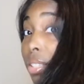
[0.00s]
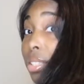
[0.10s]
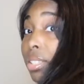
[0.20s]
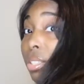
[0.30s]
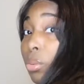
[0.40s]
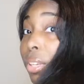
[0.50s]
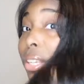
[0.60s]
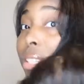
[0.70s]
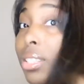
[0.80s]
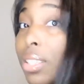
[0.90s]
The
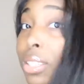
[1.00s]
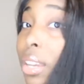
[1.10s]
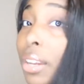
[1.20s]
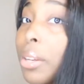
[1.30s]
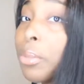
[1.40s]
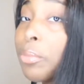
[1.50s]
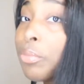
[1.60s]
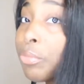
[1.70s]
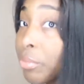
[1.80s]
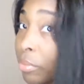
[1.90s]
silkiness in this hair.
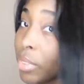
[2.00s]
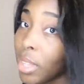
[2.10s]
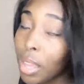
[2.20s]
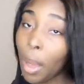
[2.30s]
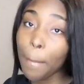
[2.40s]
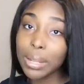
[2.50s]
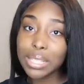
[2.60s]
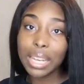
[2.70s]
But